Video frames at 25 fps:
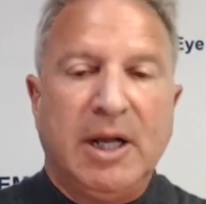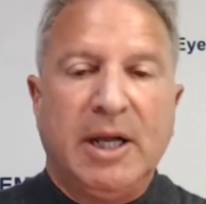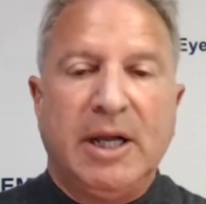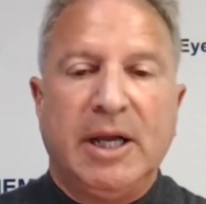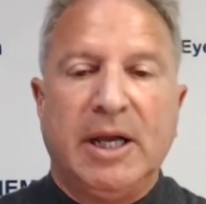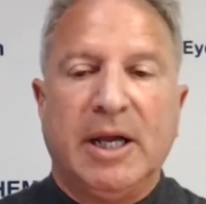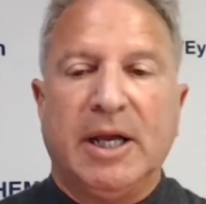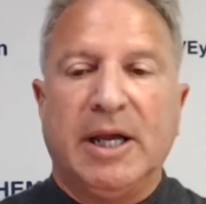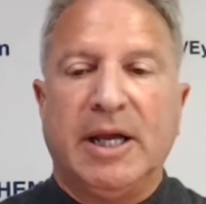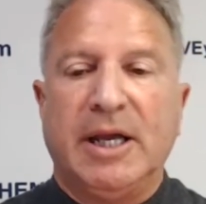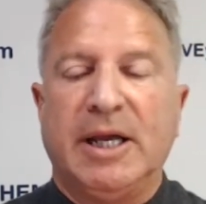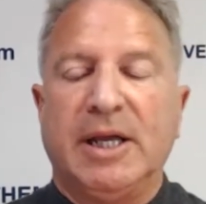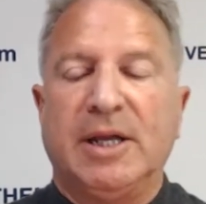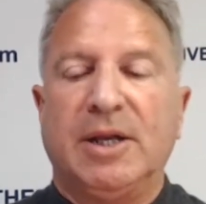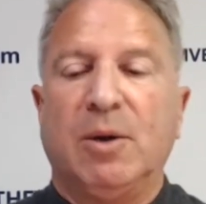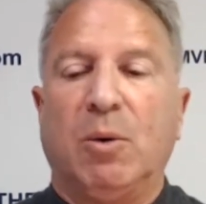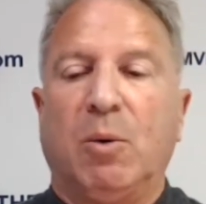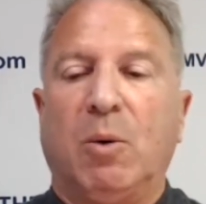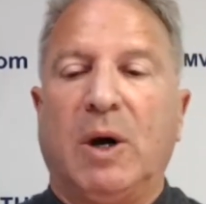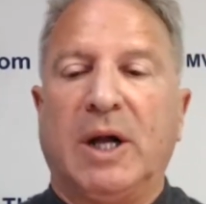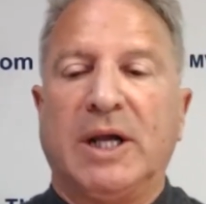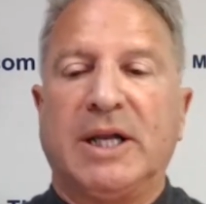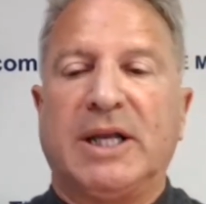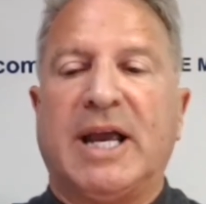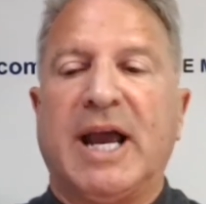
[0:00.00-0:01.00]
in the
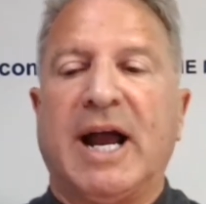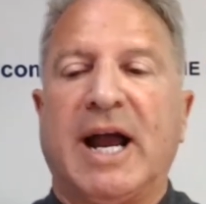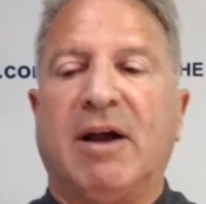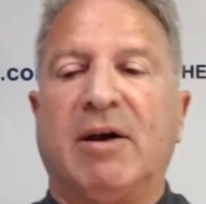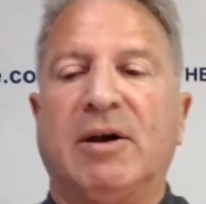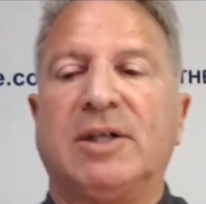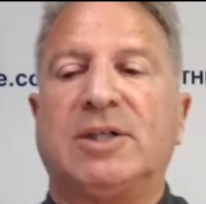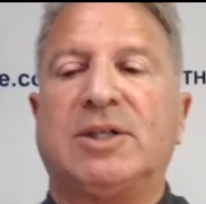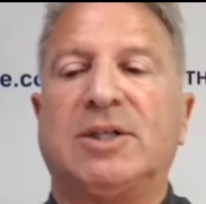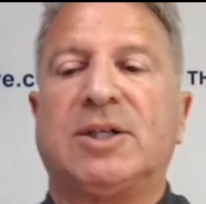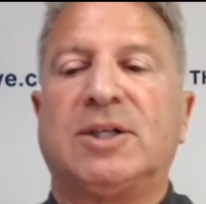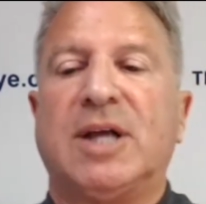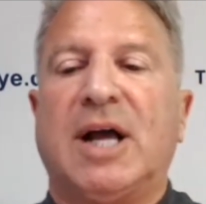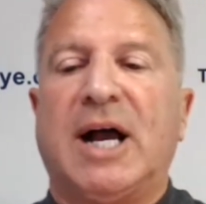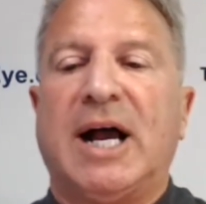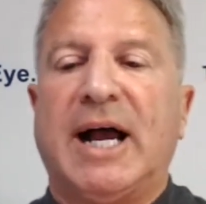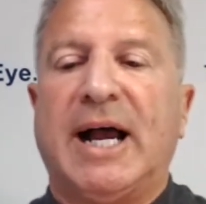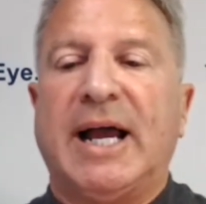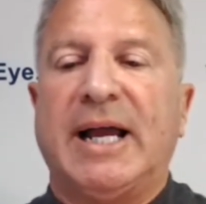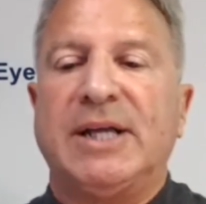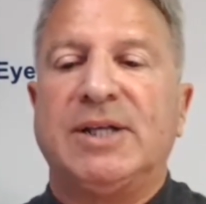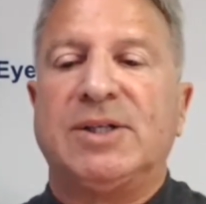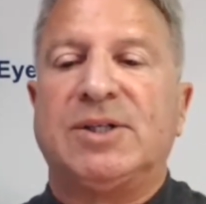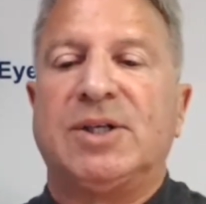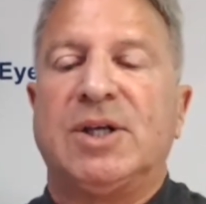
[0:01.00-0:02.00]
1 carat
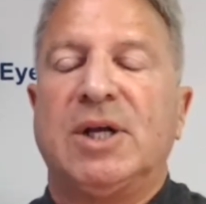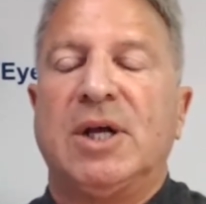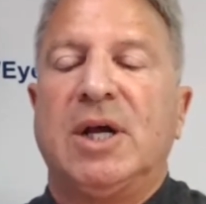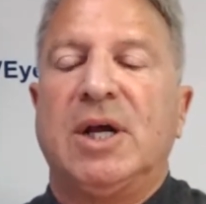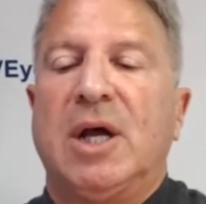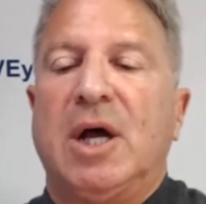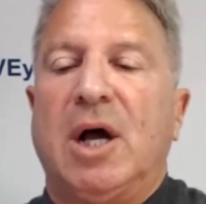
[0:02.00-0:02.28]
size